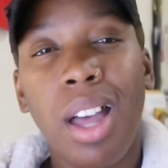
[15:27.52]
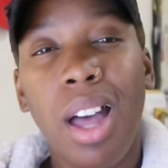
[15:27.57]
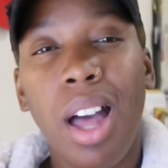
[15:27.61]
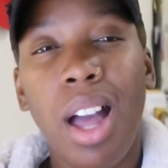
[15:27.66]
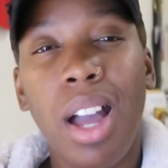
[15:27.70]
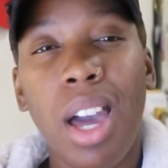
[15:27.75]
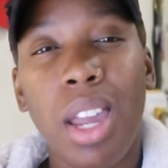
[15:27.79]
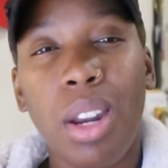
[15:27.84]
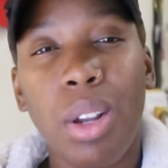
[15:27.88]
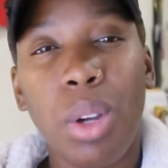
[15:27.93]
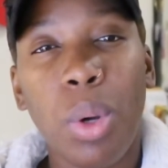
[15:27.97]

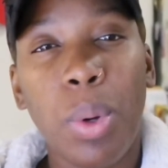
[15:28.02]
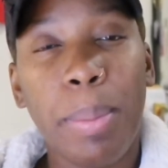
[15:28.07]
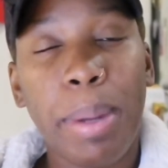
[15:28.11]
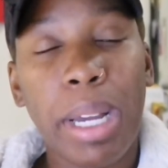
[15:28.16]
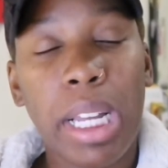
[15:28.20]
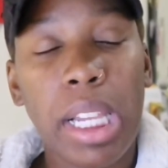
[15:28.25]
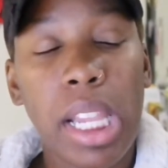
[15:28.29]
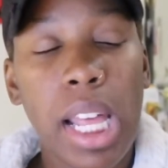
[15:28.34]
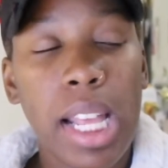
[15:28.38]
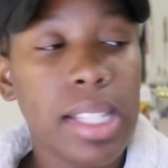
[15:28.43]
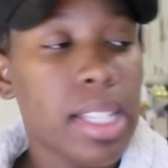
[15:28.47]
I gotta go in
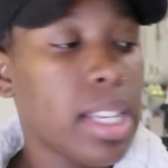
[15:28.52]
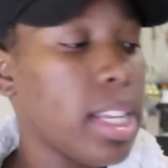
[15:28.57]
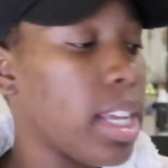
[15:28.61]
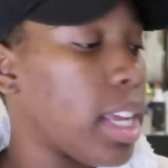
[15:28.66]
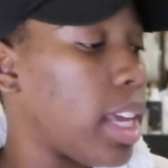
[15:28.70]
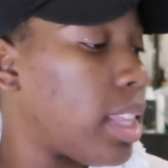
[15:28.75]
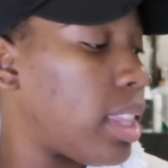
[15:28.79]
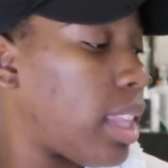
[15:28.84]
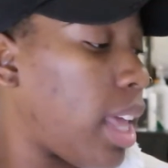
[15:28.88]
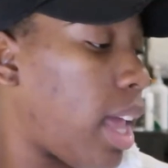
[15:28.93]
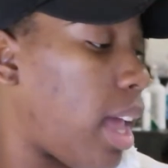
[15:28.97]
my closet and
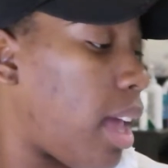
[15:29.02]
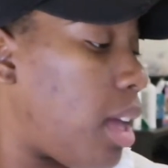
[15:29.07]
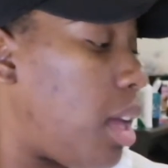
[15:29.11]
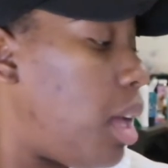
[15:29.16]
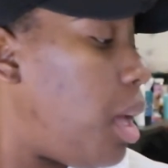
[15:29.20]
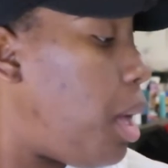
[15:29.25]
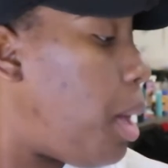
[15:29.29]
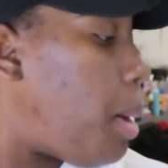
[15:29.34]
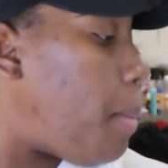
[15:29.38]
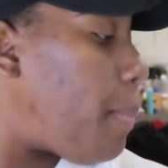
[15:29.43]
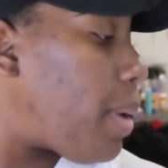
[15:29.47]
get that.
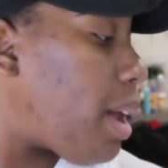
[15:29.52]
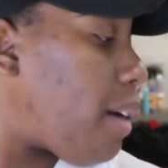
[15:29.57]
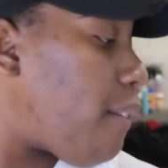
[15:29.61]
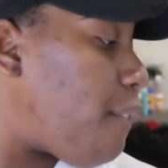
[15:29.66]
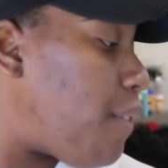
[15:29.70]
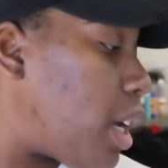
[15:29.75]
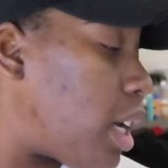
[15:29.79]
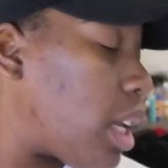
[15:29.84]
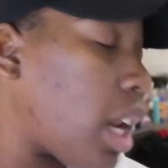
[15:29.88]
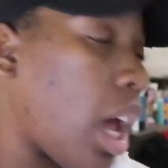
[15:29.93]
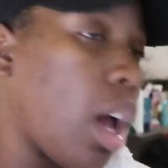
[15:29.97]
But I
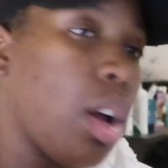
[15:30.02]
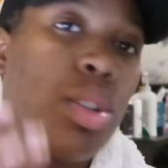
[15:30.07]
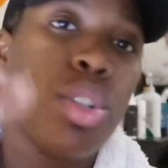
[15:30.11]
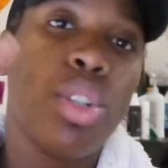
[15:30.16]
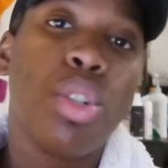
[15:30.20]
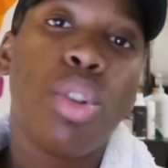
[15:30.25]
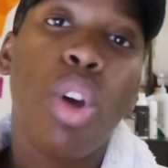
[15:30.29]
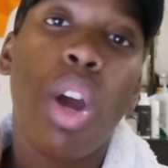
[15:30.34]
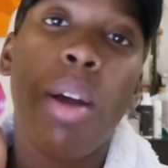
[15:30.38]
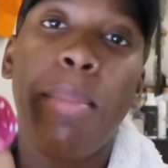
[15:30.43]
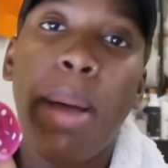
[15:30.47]
figured I'll
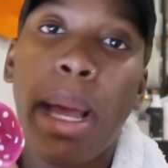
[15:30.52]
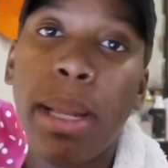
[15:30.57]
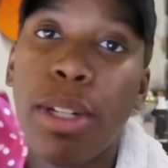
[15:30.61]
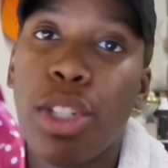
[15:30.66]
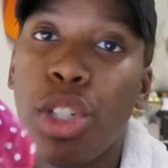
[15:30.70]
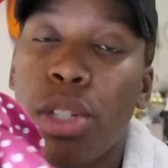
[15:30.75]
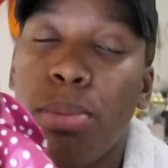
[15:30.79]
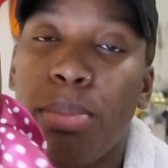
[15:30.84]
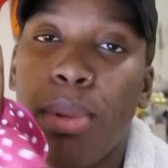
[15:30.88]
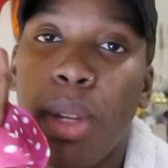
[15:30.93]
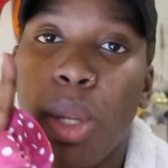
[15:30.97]
start by
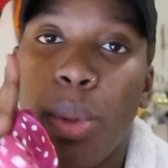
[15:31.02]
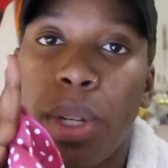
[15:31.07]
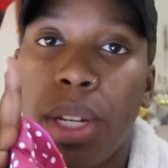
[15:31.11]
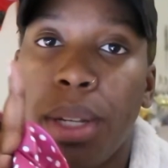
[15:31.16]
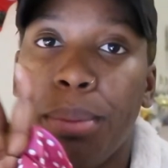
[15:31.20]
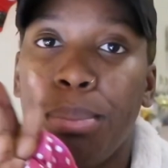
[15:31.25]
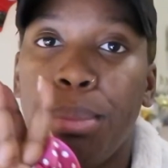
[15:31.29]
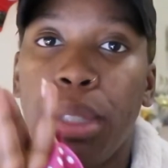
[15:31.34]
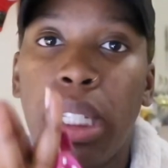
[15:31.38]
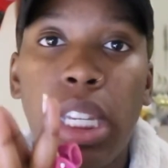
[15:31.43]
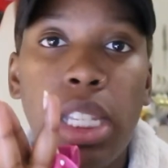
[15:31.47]
just blowing
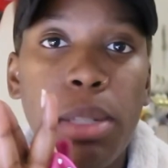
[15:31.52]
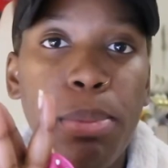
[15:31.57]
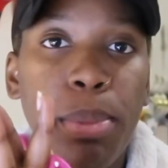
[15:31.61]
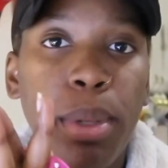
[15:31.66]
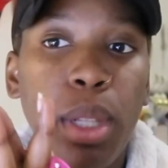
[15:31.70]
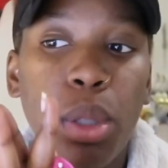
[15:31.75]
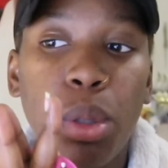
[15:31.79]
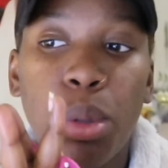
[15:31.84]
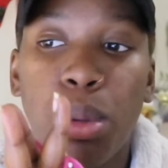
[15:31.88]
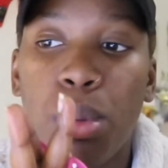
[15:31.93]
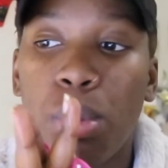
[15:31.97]
up these
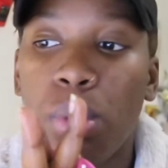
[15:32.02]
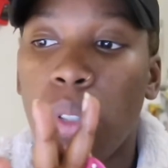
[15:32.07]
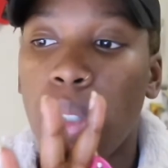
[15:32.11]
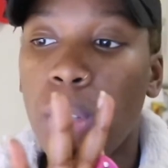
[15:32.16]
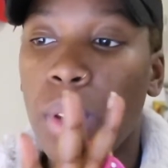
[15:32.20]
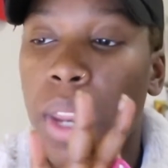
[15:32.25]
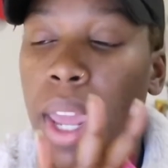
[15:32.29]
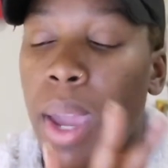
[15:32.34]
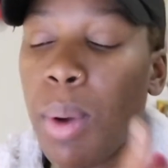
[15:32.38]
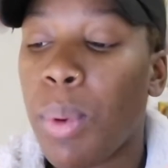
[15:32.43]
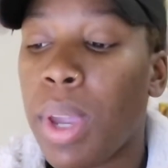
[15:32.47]
balloons
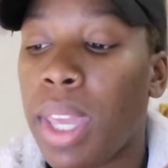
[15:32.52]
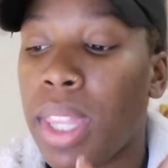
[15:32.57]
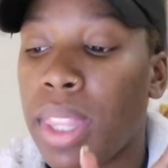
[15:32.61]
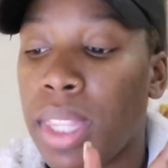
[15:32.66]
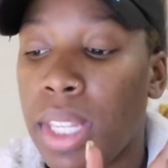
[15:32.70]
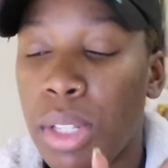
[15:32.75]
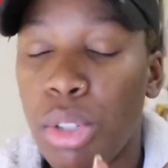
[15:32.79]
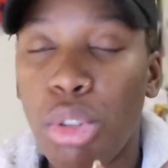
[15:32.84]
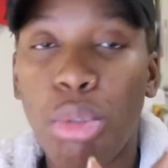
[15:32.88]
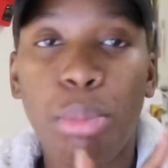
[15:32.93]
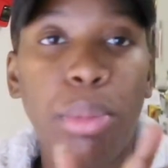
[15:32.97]
so that way
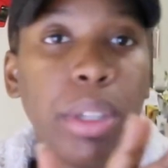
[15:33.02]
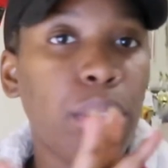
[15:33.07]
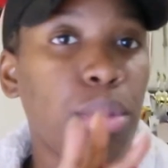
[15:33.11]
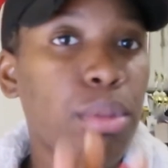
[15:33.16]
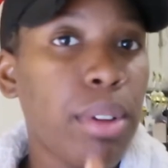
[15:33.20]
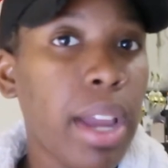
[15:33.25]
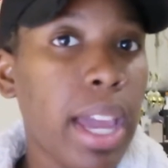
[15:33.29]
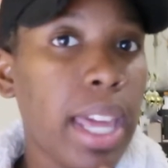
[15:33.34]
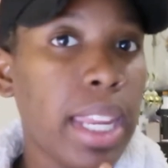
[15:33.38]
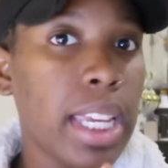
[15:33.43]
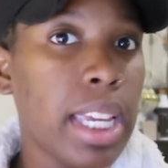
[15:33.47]
these will be
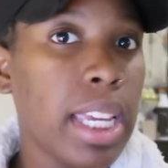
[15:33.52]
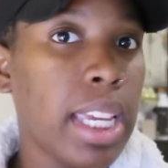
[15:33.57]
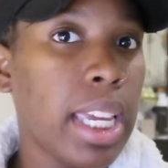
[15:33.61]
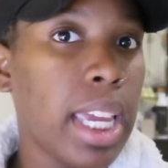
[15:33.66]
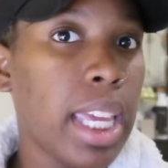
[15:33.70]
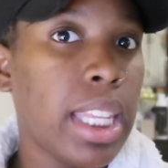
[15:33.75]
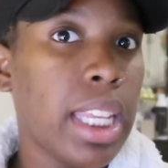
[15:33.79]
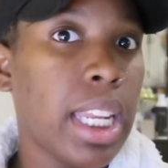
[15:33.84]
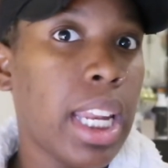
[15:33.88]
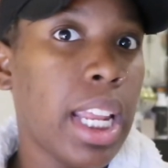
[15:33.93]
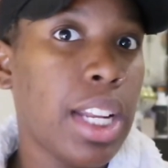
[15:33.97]

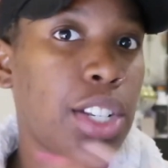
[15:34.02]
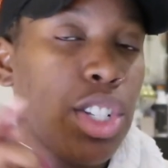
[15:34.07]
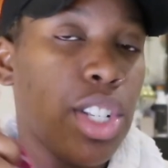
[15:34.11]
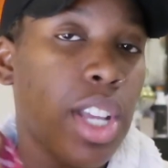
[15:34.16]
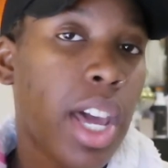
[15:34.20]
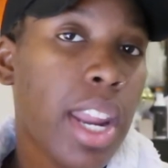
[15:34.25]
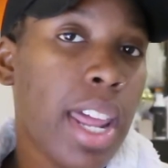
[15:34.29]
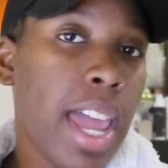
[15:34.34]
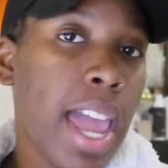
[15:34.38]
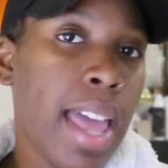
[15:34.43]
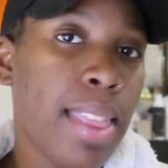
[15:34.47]
ready. And then I just
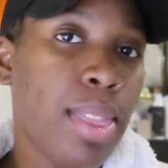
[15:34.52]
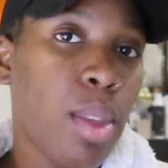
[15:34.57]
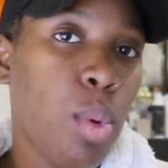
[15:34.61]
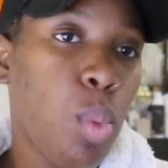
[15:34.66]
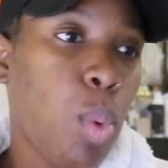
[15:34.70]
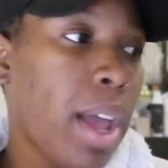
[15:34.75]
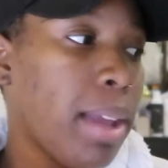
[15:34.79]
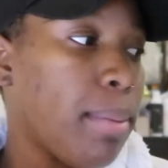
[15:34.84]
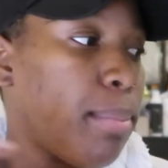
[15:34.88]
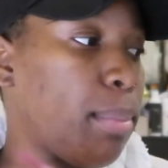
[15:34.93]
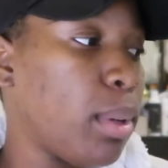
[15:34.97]
gotta add the
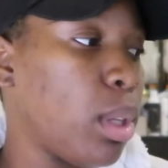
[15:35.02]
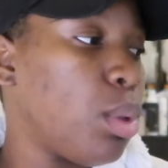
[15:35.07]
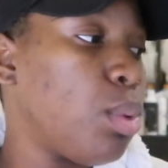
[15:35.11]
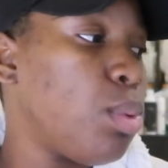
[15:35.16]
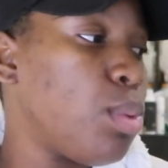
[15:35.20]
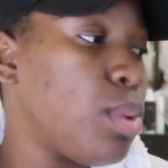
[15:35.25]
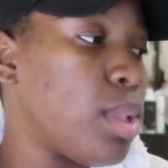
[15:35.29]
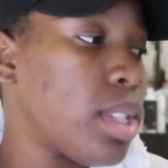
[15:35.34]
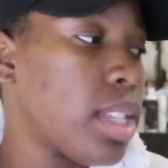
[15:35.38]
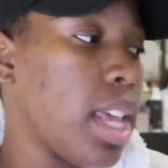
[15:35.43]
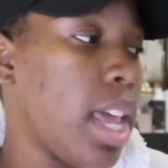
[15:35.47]
white
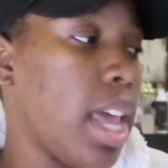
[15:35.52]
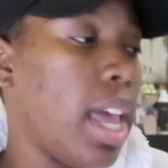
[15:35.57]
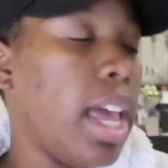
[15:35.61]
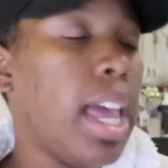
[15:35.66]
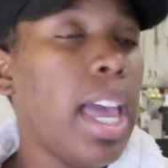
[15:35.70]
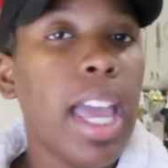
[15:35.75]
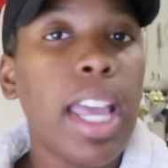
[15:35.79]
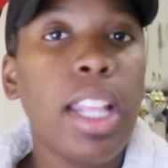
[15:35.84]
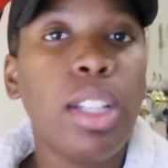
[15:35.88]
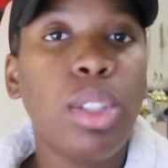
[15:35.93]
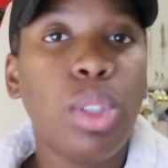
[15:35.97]
balloons
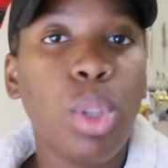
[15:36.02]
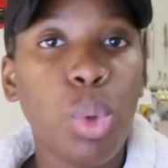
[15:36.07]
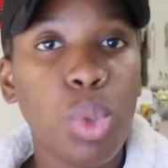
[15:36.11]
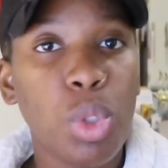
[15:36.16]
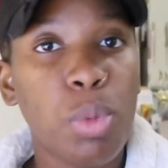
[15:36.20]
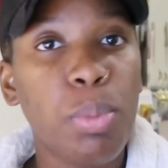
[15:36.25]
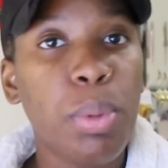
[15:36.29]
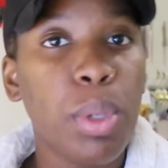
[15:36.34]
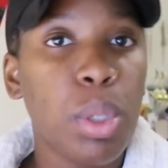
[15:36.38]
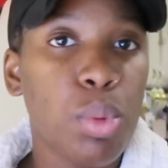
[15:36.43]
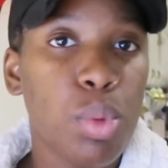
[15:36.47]
and
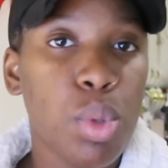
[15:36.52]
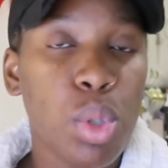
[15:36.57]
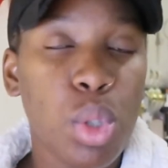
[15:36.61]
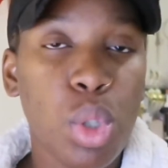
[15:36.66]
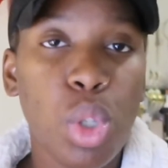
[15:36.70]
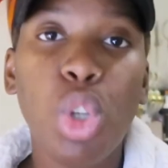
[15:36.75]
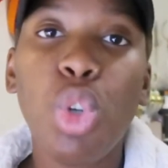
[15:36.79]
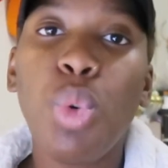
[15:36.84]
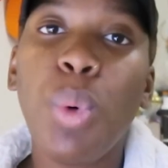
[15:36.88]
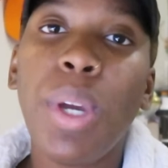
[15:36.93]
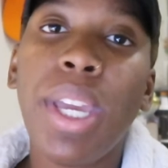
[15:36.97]
those balloons
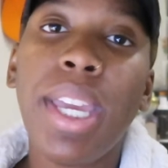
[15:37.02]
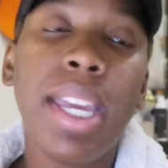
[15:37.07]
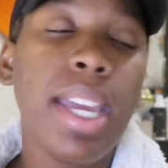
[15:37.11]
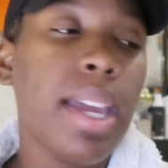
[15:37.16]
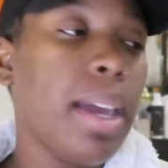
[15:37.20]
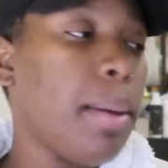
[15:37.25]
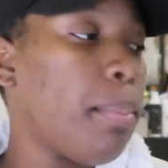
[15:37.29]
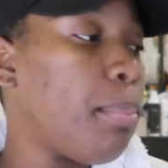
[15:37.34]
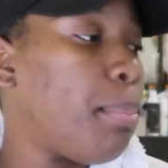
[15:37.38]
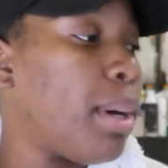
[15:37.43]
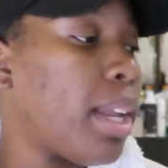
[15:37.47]
to
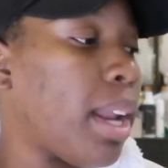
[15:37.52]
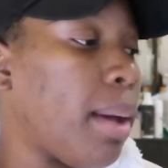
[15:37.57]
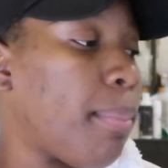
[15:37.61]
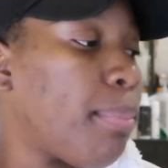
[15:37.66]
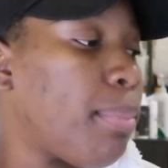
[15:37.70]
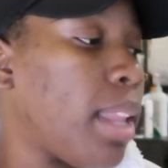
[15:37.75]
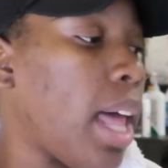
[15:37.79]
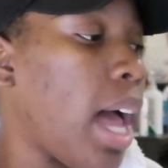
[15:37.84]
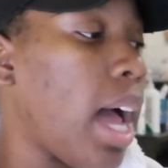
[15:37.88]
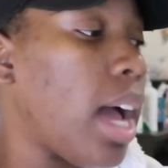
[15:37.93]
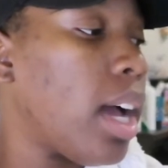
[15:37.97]
it. But
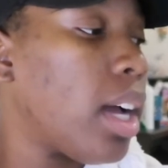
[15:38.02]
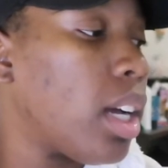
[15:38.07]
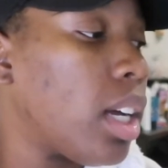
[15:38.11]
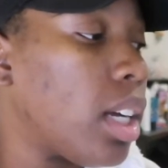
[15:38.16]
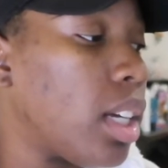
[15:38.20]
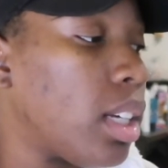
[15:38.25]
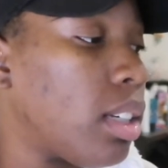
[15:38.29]
I'm not,